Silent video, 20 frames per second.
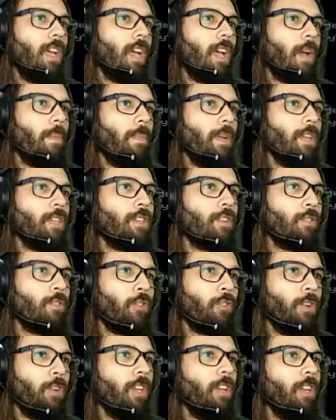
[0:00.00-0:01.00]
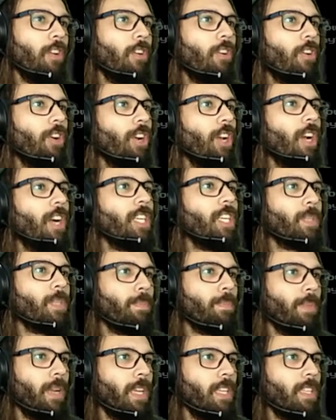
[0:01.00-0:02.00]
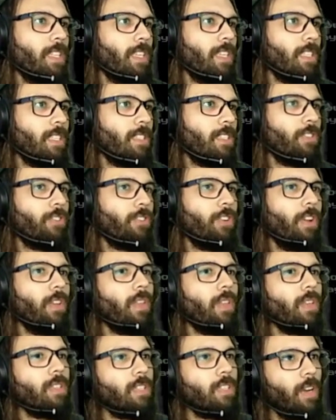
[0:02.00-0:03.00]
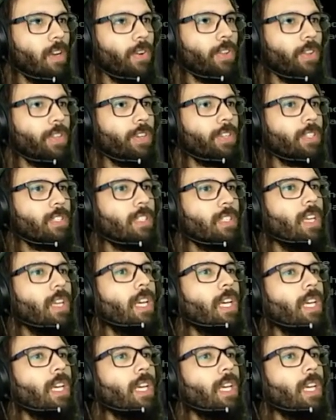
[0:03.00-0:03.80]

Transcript: A magical tree or large plane that strengthens characters